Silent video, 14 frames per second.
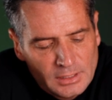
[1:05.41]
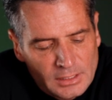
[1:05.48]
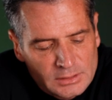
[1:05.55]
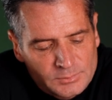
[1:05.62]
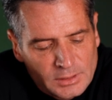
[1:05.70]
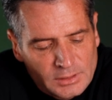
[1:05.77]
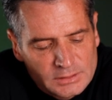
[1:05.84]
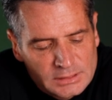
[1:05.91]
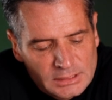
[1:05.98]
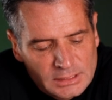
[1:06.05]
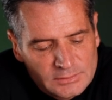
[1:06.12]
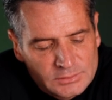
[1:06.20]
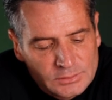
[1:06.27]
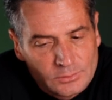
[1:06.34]
as well as it
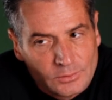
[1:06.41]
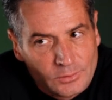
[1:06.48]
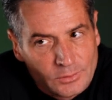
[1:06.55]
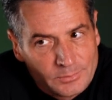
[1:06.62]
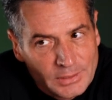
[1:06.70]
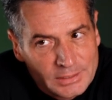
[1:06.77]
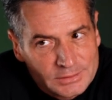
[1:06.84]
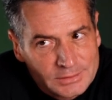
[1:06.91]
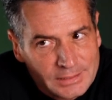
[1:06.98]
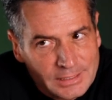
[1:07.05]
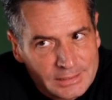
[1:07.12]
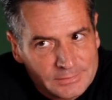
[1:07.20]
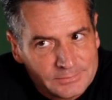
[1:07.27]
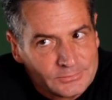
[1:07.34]
gives you, or
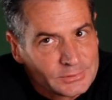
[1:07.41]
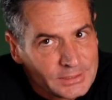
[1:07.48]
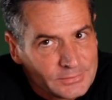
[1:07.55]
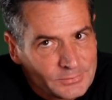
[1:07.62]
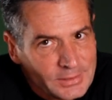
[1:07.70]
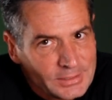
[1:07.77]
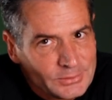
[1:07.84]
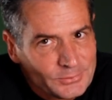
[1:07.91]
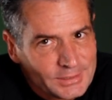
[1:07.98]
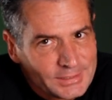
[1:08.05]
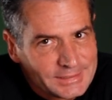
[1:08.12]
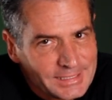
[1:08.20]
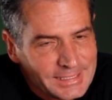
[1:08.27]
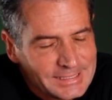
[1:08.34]
petrolatum, whichever way you
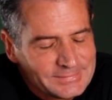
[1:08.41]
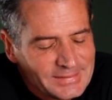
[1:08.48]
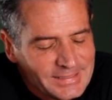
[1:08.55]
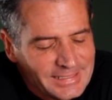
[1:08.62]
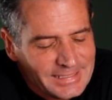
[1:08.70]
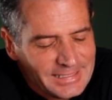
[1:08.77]
wanna say it.